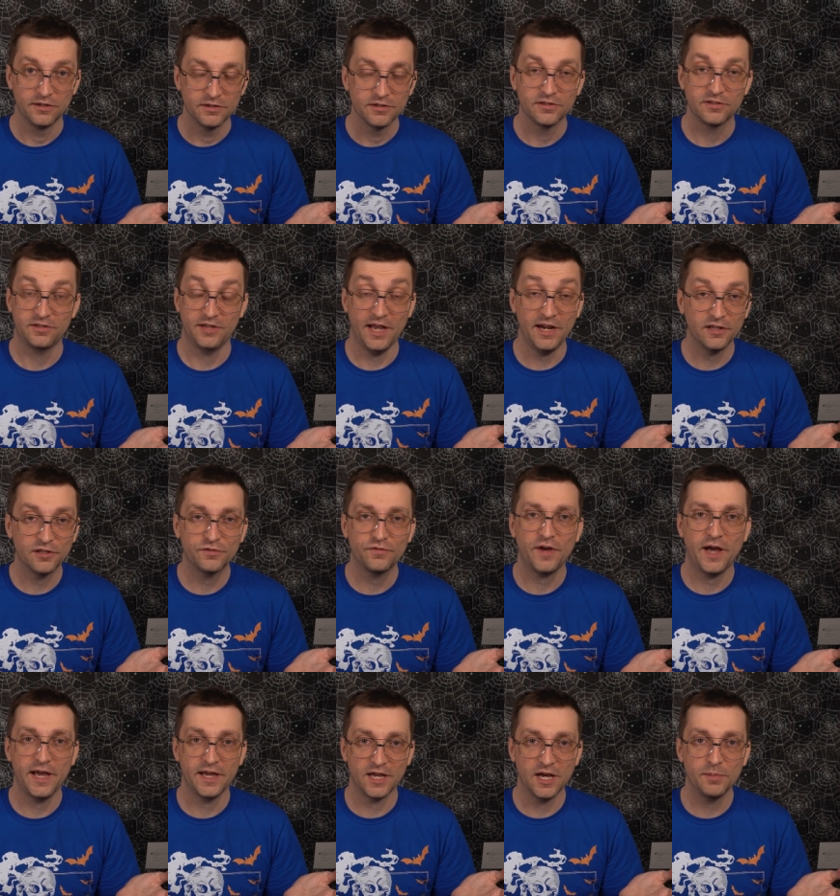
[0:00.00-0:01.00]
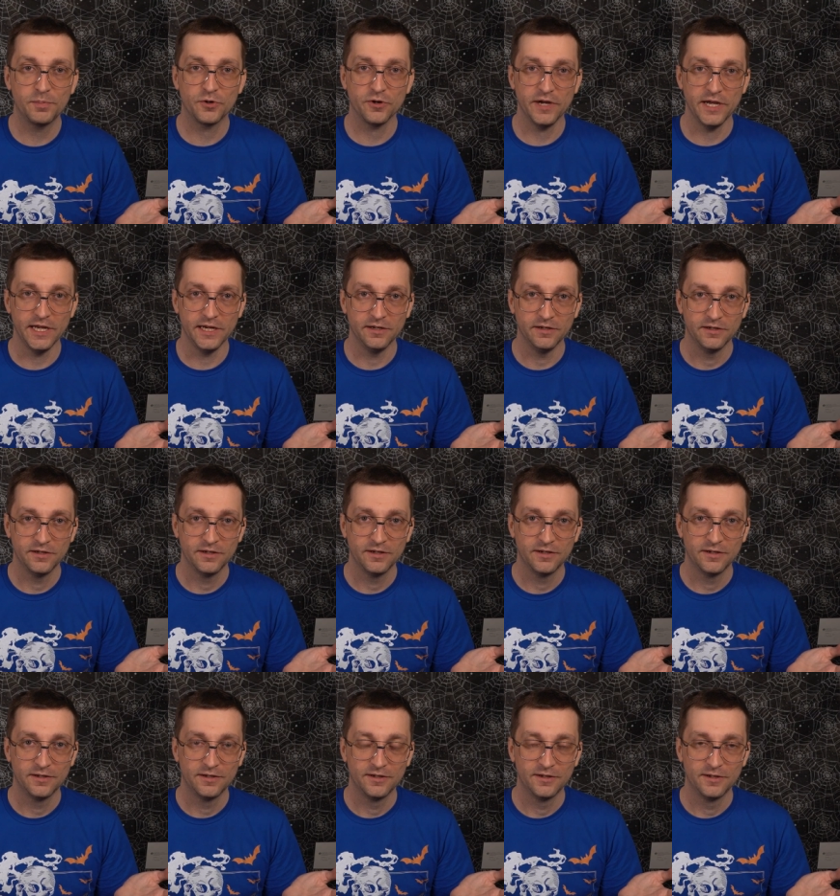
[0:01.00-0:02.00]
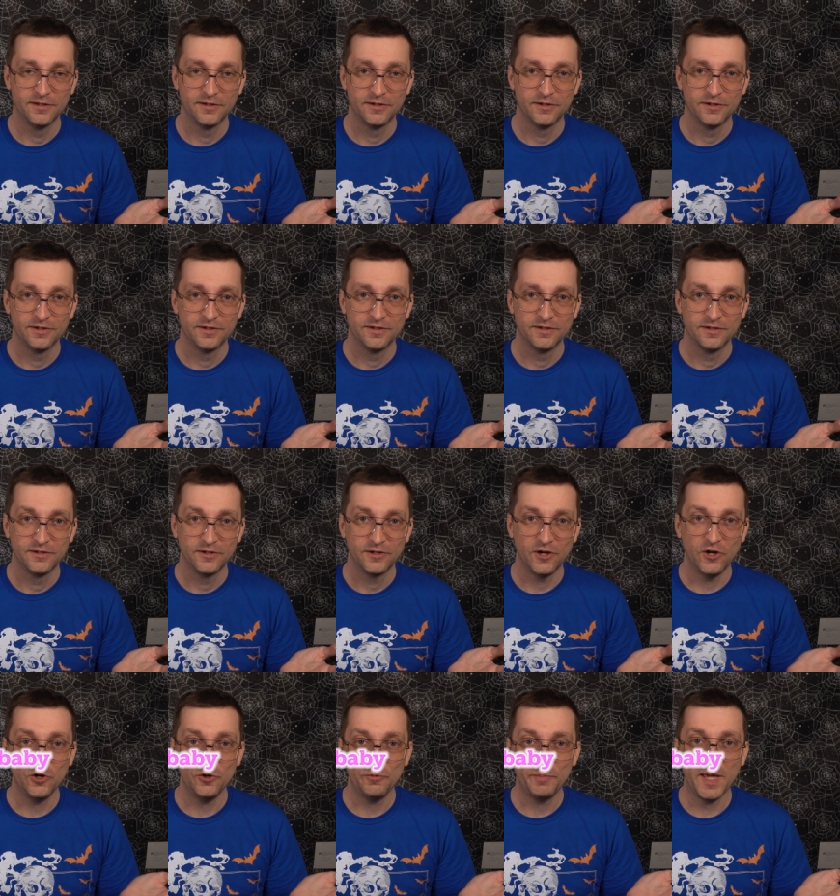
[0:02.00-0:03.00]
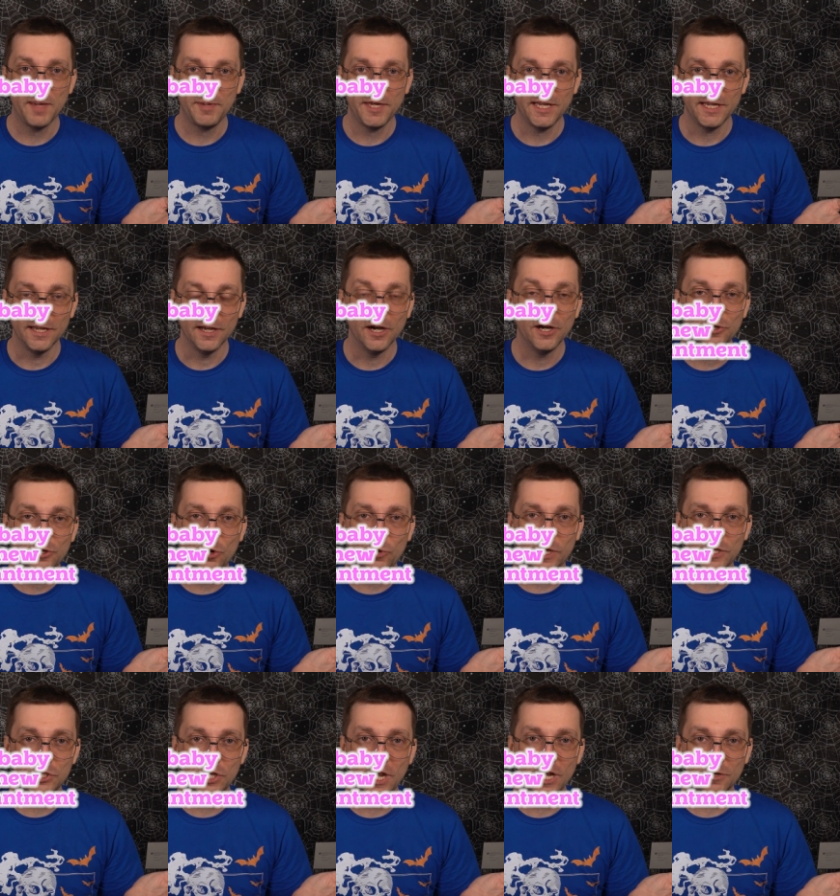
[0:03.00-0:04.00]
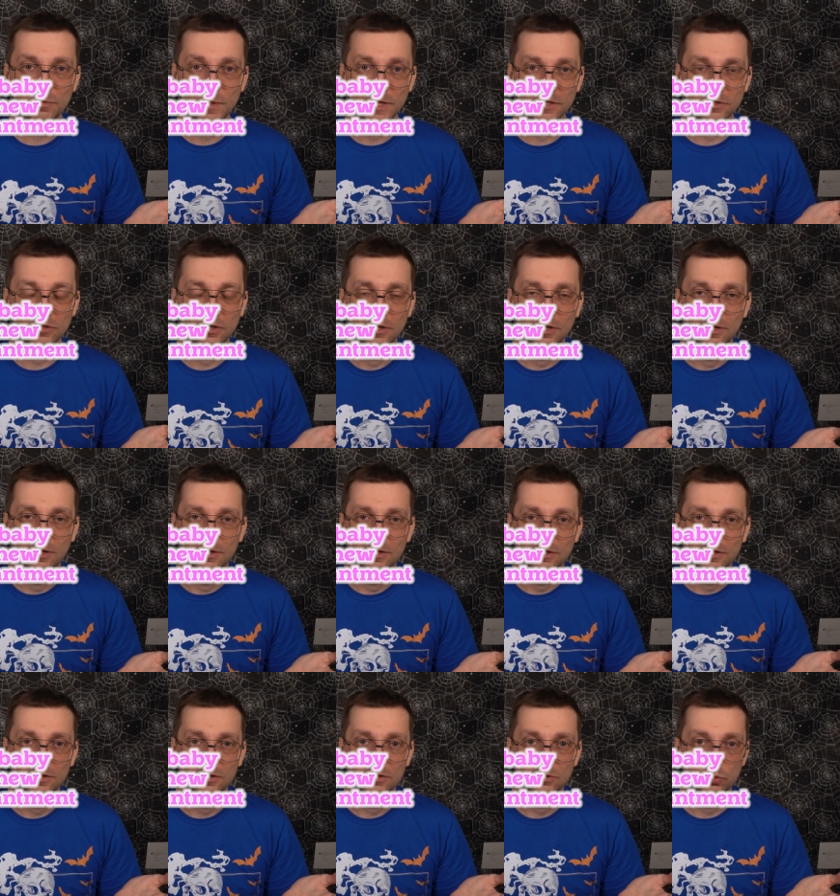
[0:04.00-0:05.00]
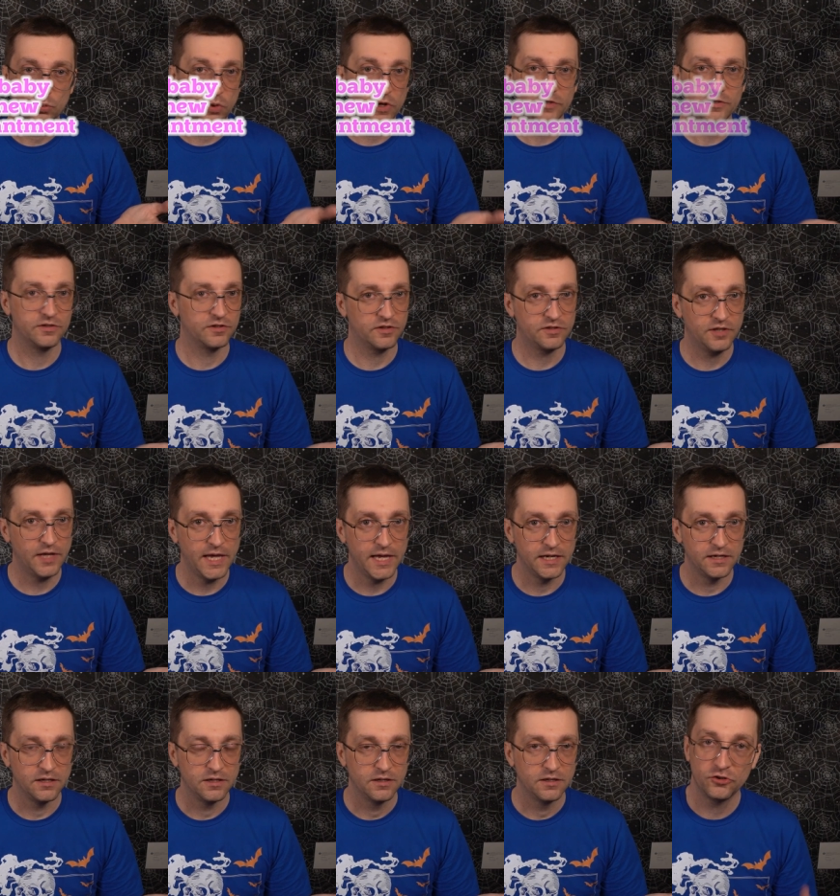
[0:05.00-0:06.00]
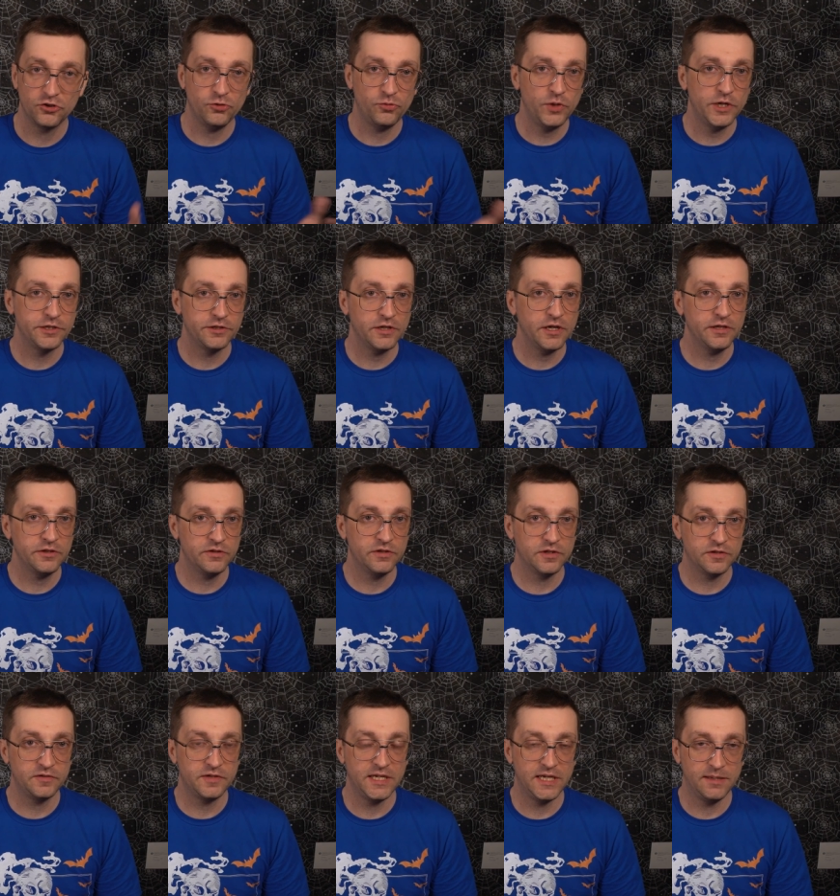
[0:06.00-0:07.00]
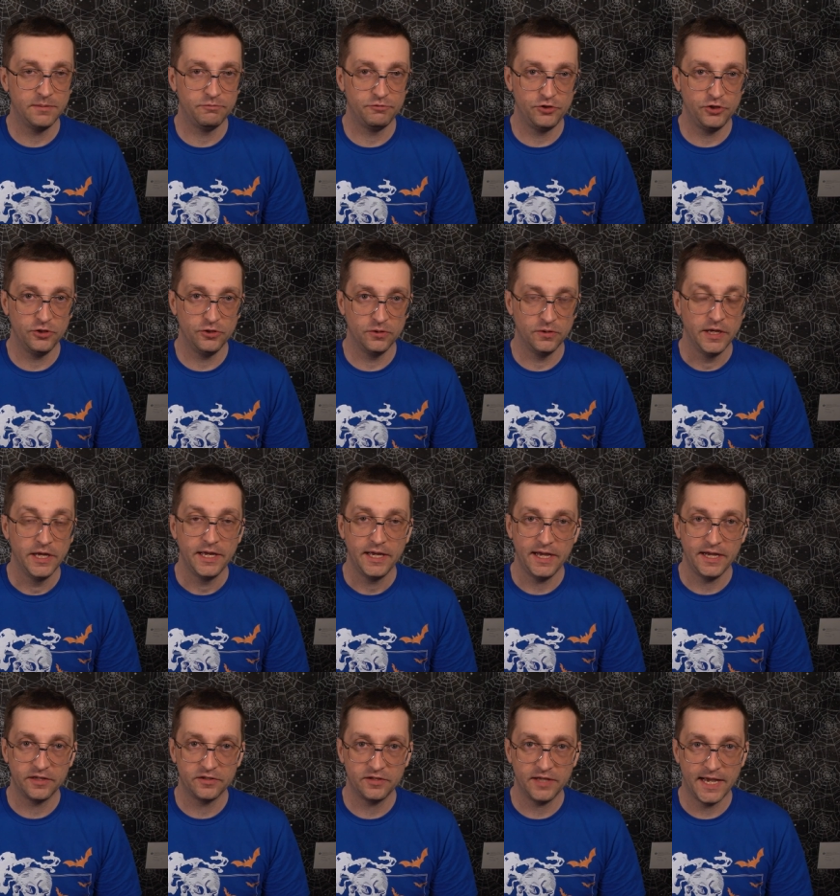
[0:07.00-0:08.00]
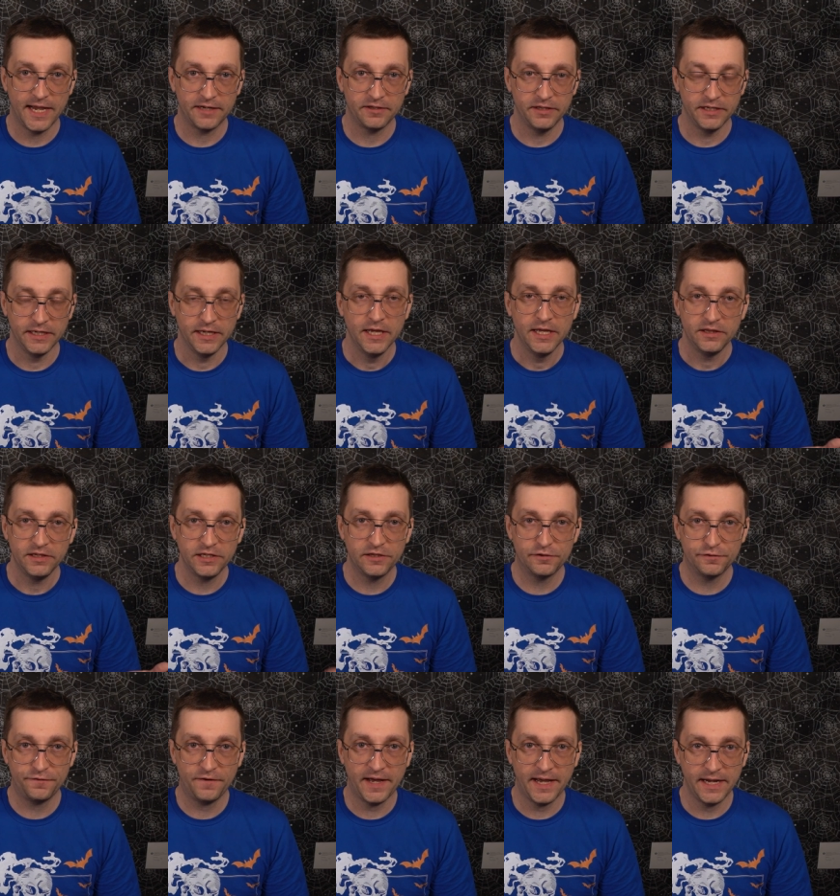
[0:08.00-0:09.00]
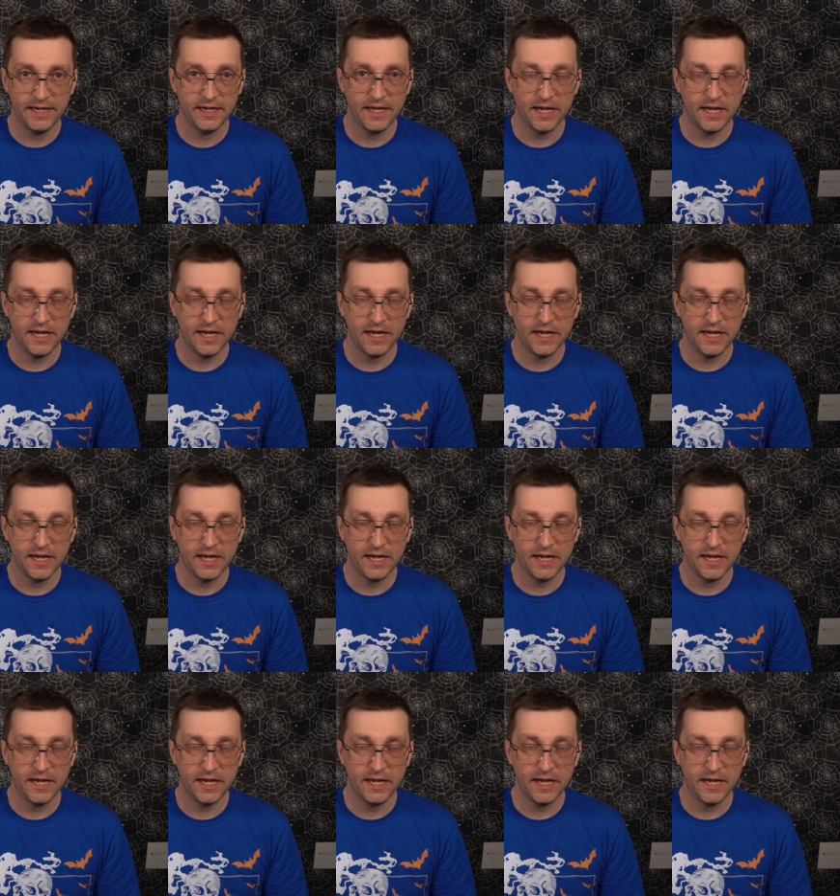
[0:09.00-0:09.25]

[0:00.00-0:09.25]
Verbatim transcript: Satisfying upgrade. Oh, baby, a new enchantment. Wasn't said. So, what does this team do exactly? Let's find